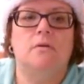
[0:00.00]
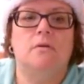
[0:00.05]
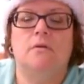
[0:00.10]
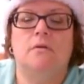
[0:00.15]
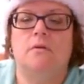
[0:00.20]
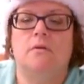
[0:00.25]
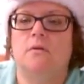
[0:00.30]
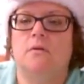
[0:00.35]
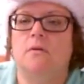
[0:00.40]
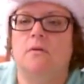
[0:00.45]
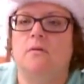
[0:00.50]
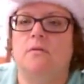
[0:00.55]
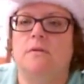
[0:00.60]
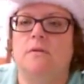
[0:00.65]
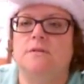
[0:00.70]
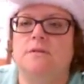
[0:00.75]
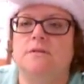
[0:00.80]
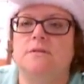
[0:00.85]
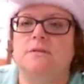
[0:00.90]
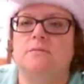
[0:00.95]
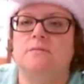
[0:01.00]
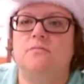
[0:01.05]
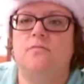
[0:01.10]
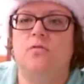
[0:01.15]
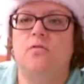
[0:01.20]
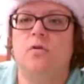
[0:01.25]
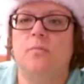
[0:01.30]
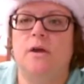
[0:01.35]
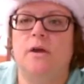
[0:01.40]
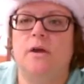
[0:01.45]
Oh, this is
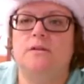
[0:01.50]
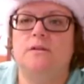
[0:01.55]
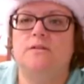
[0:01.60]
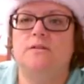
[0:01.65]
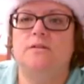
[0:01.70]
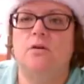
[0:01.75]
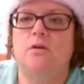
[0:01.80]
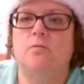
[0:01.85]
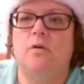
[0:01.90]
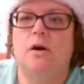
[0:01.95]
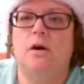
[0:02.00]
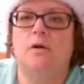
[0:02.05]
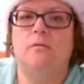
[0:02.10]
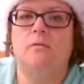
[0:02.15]
formatted so well.